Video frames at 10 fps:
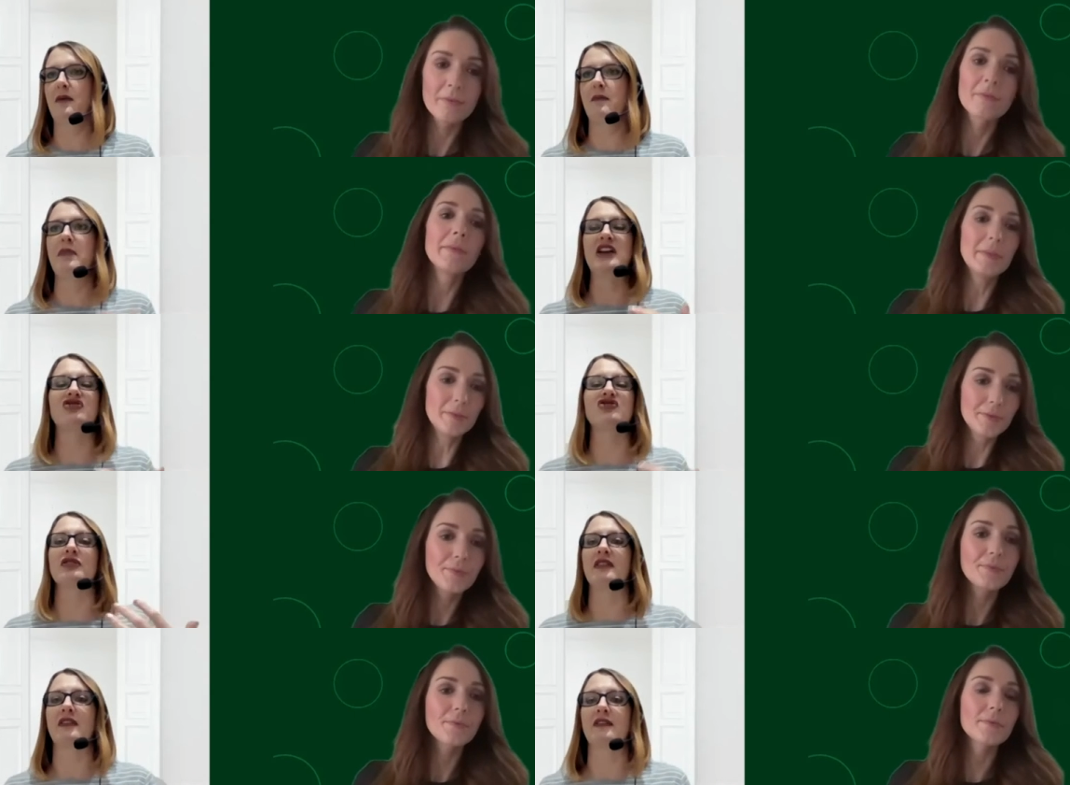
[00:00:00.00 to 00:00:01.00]
Speaker 1: make sure that the
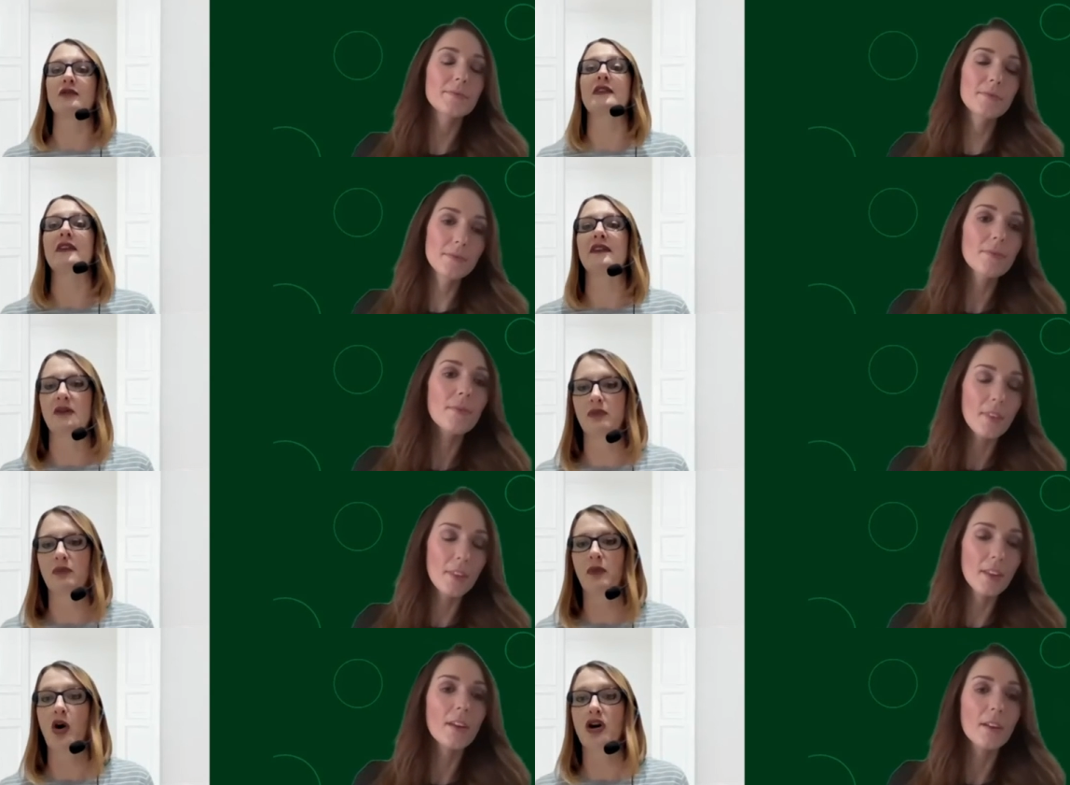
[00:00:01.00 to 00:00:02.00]
services that our
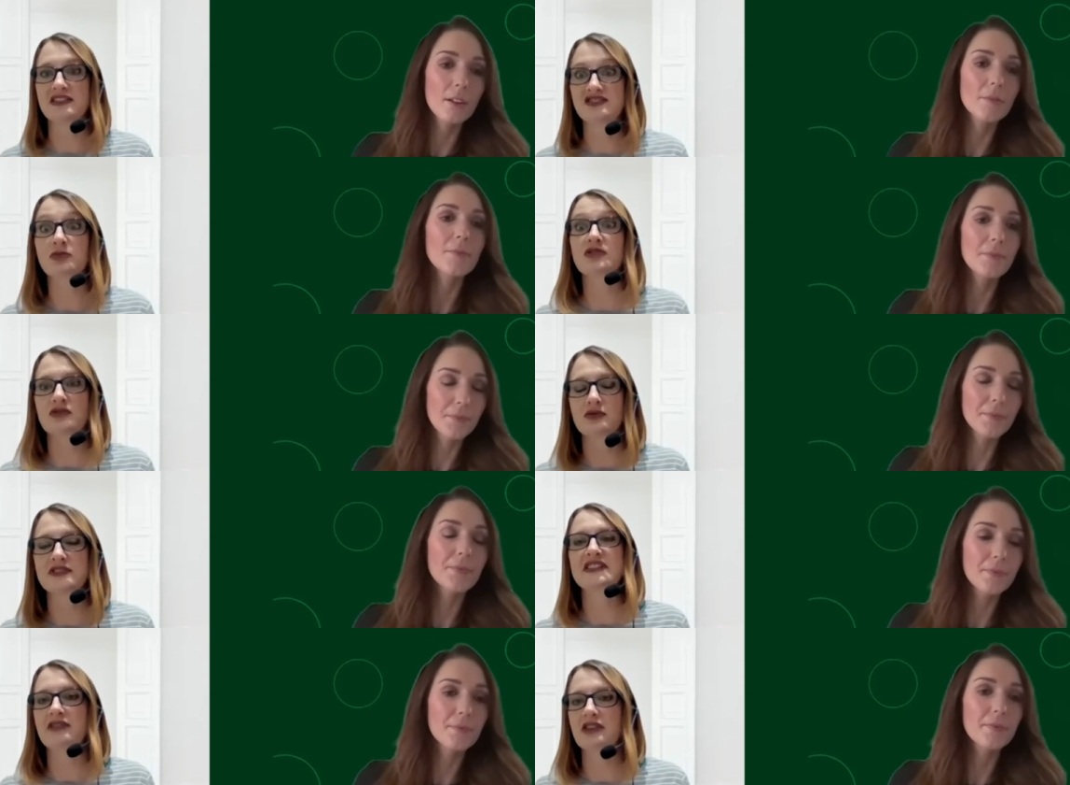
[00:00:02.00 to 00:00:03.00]
customers are
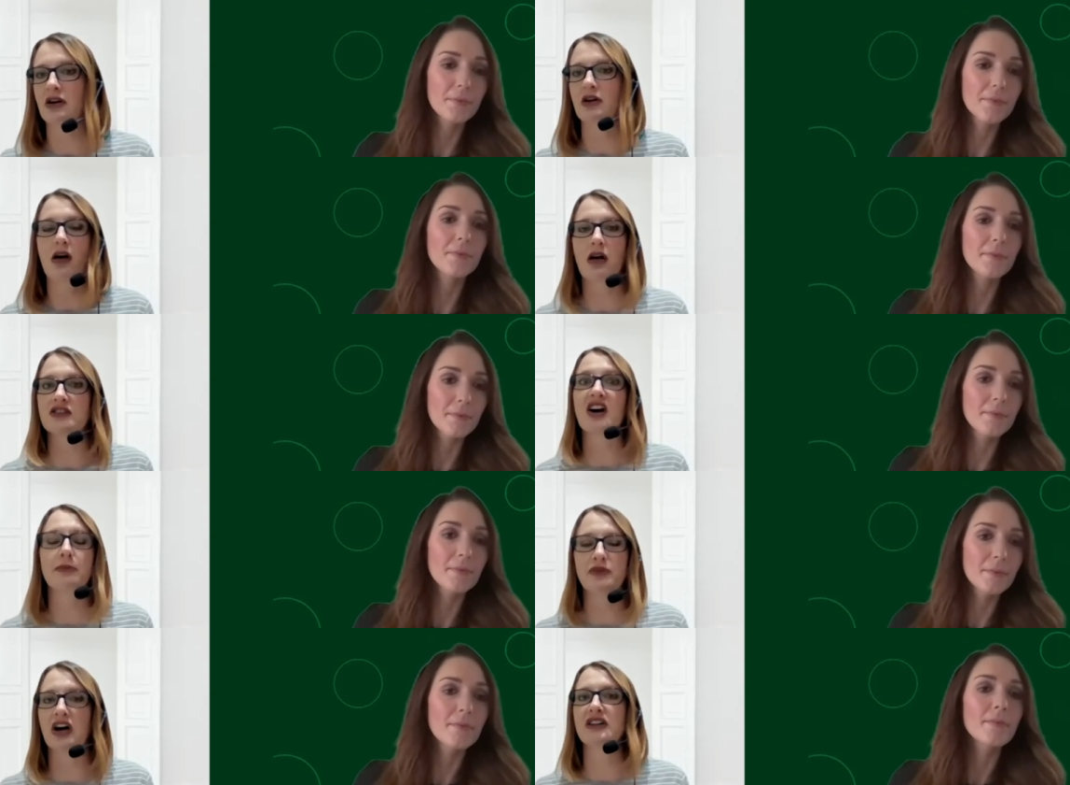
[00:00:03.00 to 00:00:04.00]
receiving are, are top
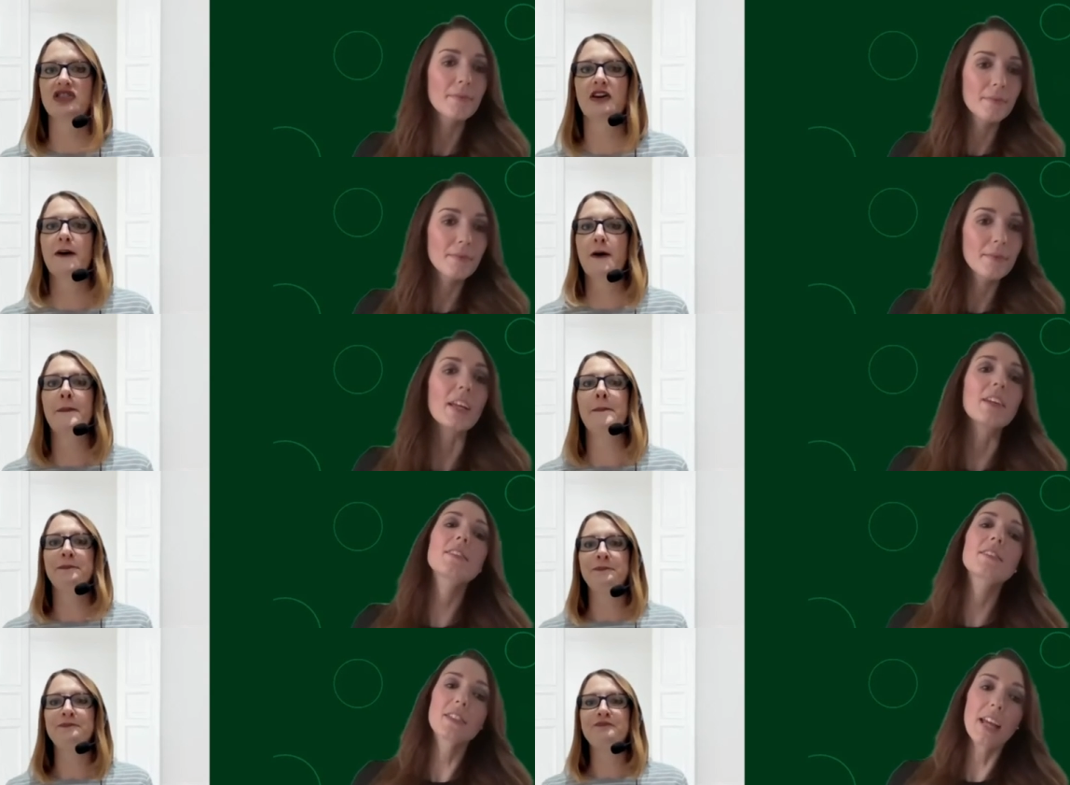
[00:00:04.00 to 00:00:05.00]
notch
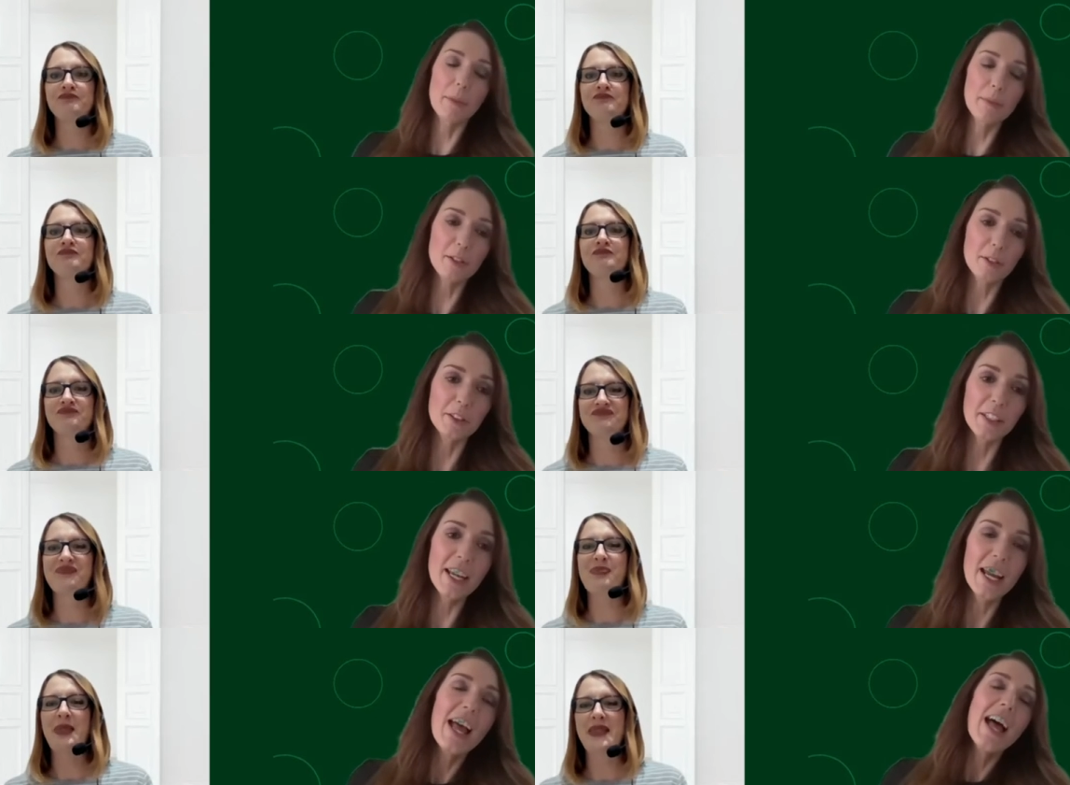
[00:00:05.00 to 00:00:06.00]
Speaker 2: Yes, absolutely.
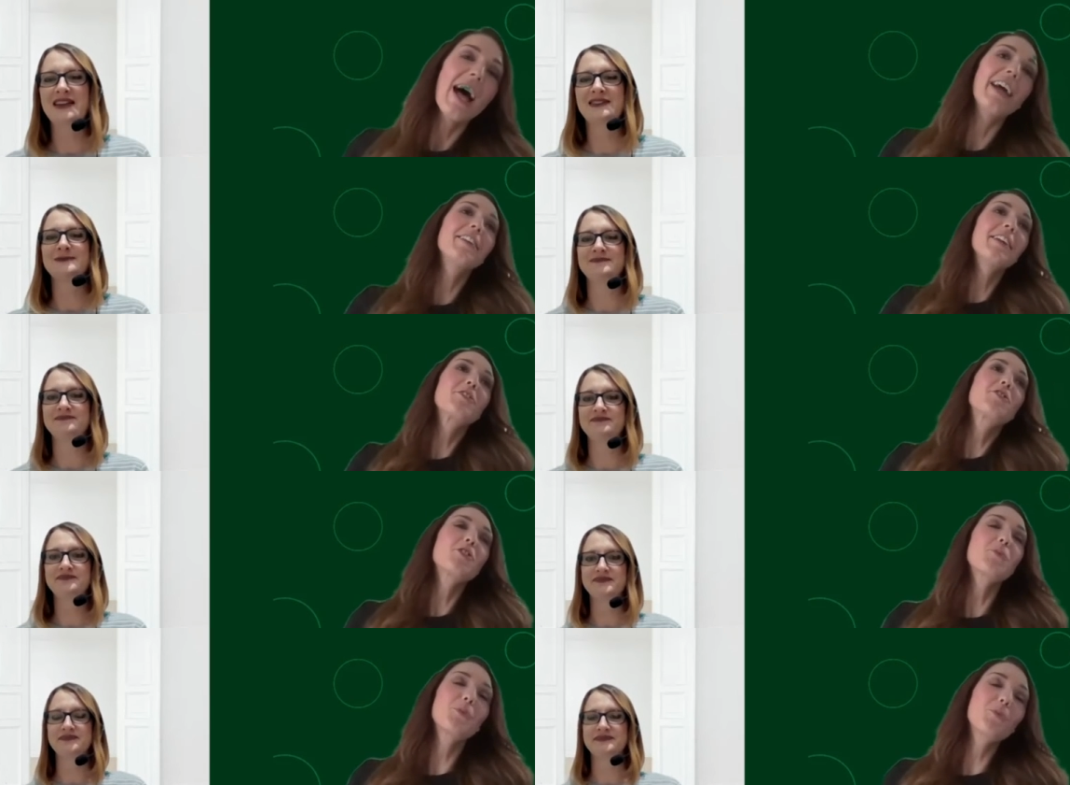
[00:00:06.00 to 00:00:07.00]
And just
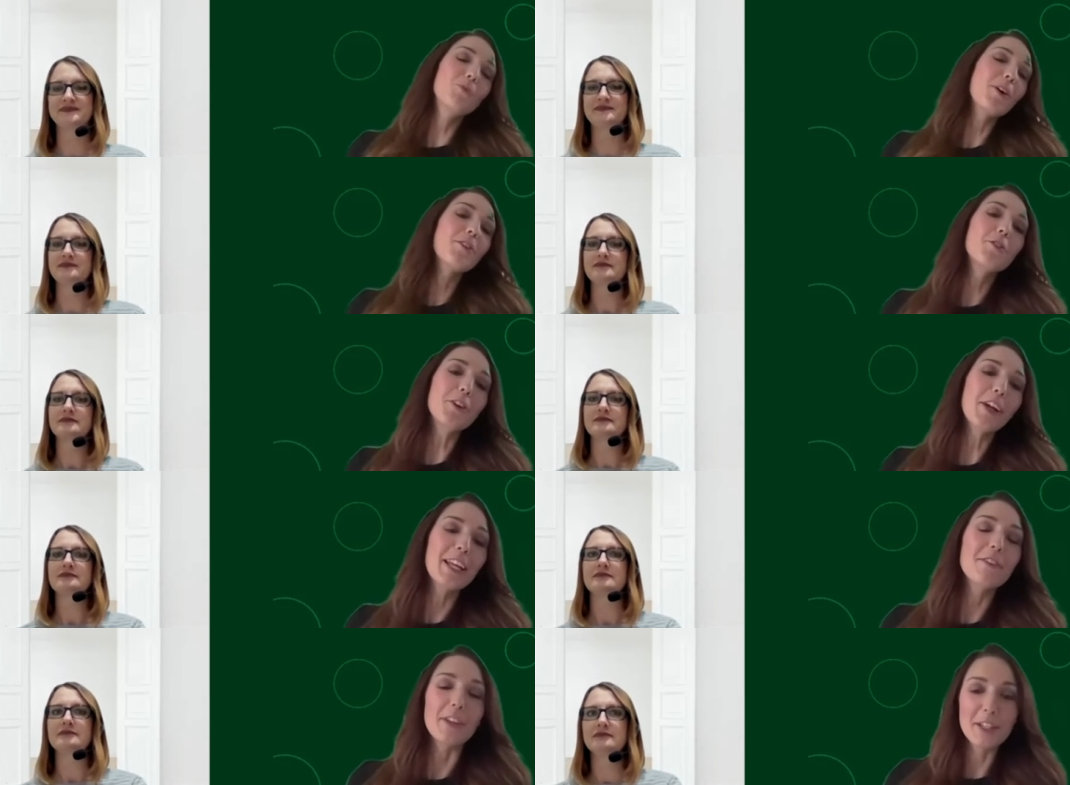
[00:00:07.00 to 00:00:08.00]
with your kind
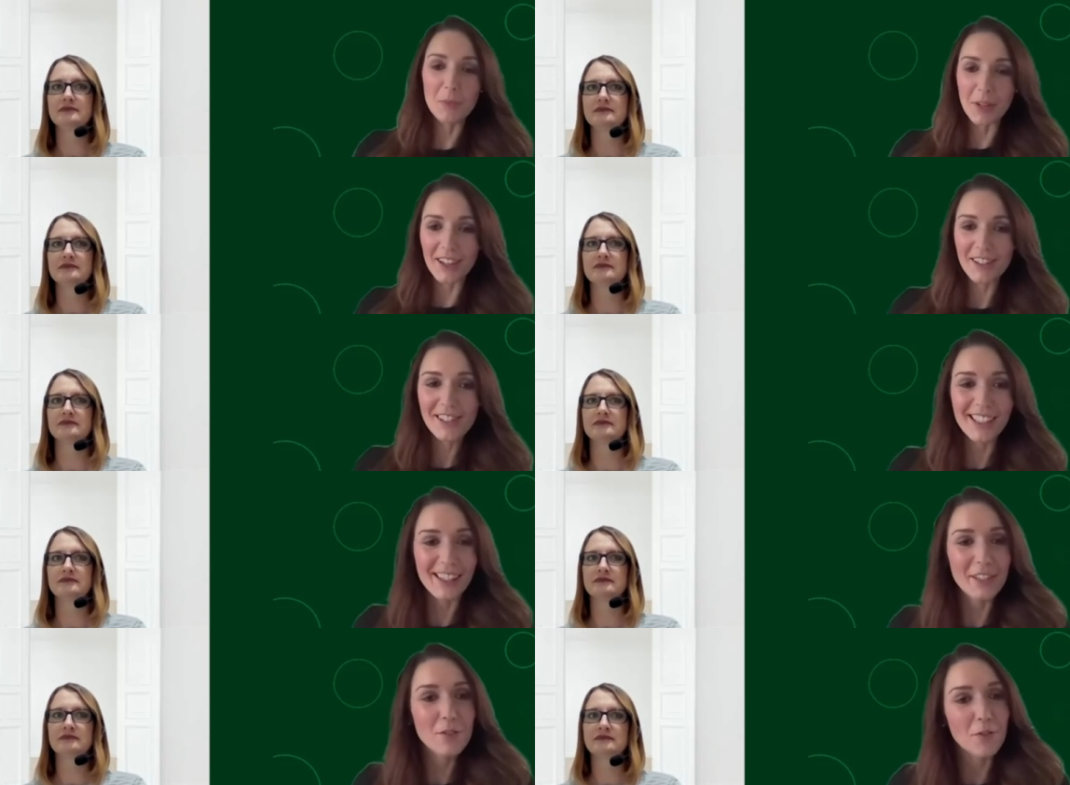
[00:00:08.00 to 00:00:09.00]
of experience in
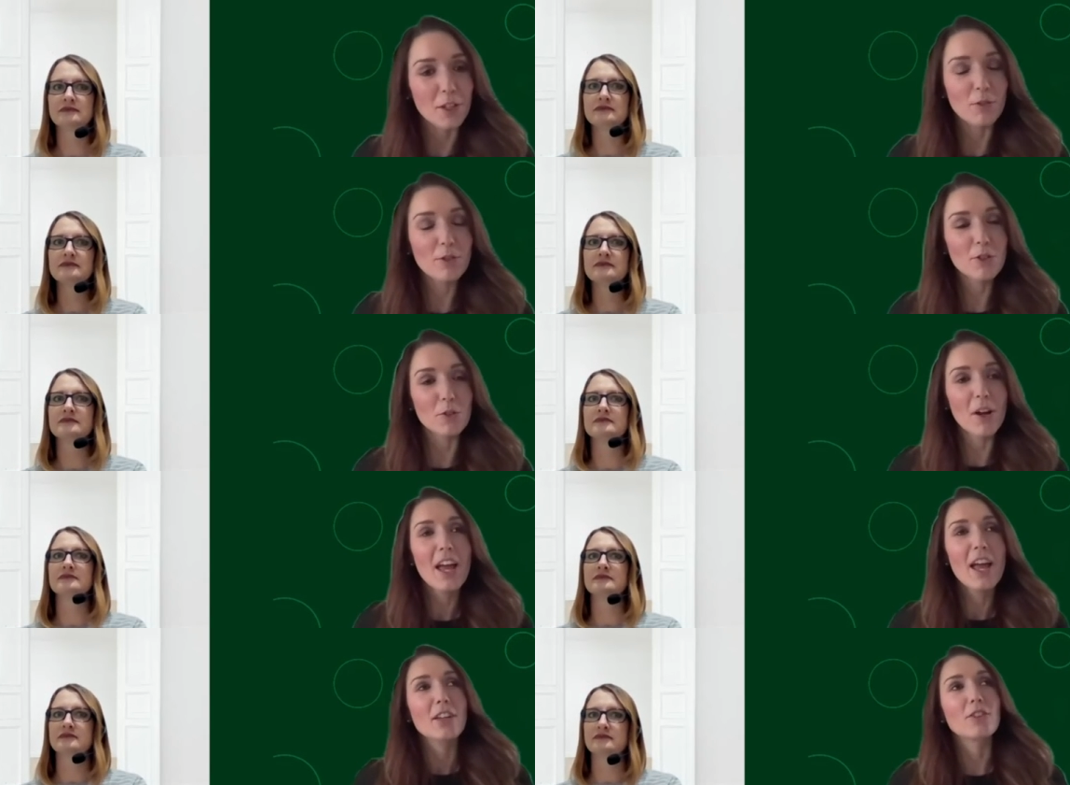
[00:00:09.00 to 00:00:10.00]
this field, you know,
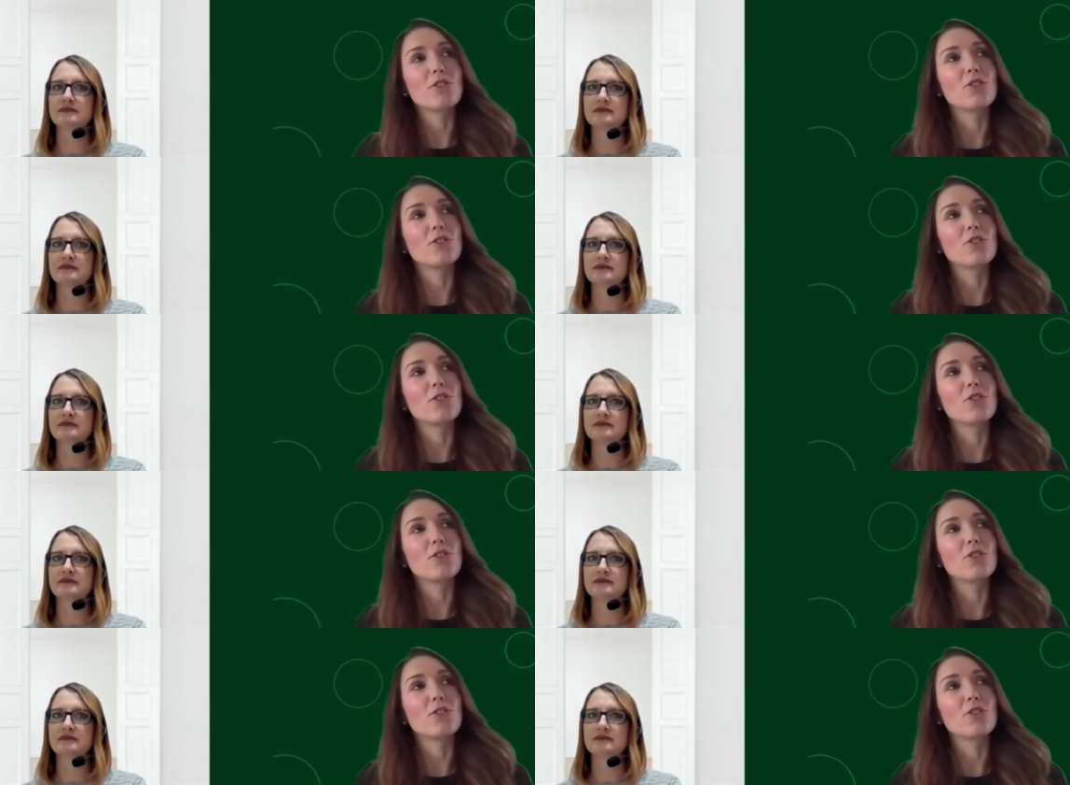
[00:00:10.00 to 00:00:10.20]
do